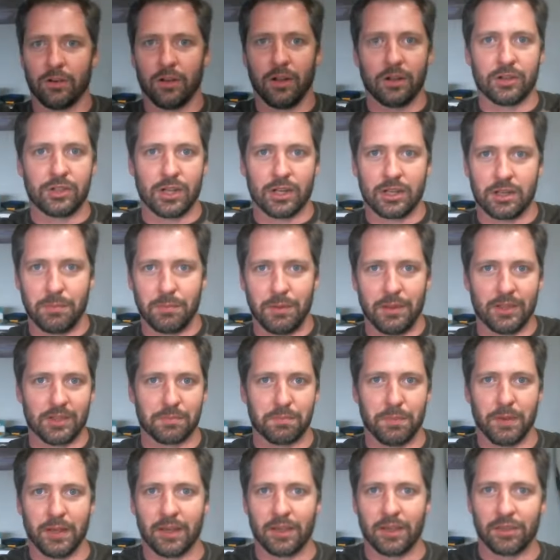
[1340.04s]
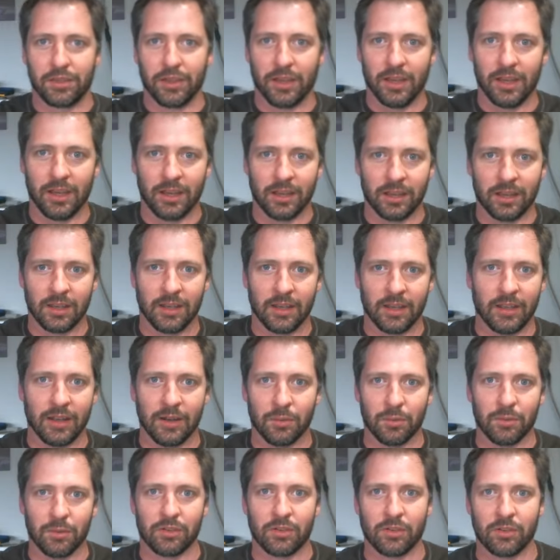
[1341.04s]
launch had to be this big thing, and then
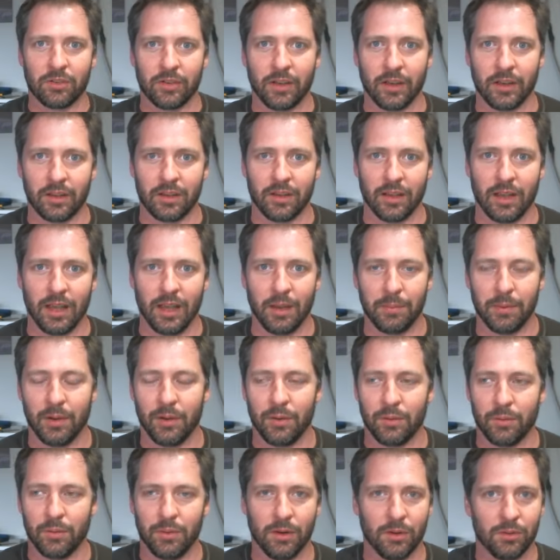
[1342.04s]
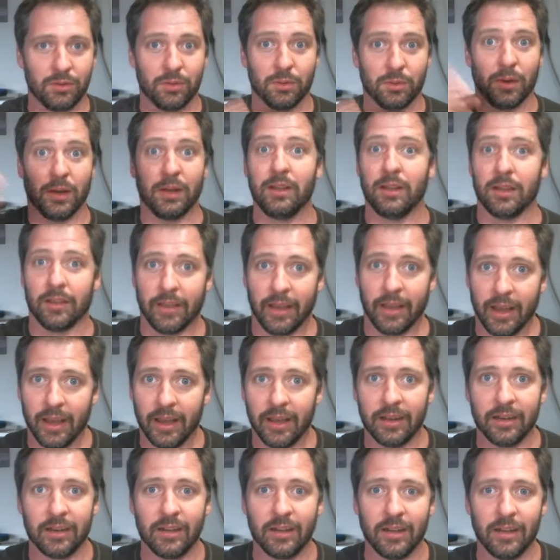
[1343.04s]
it was just like, how about we don't do any of
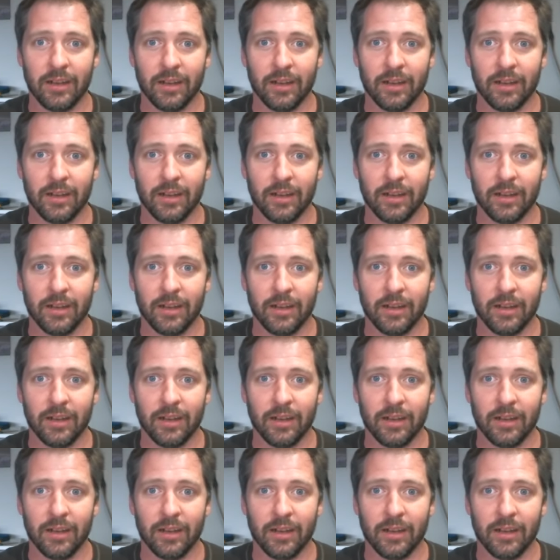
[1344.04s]
that,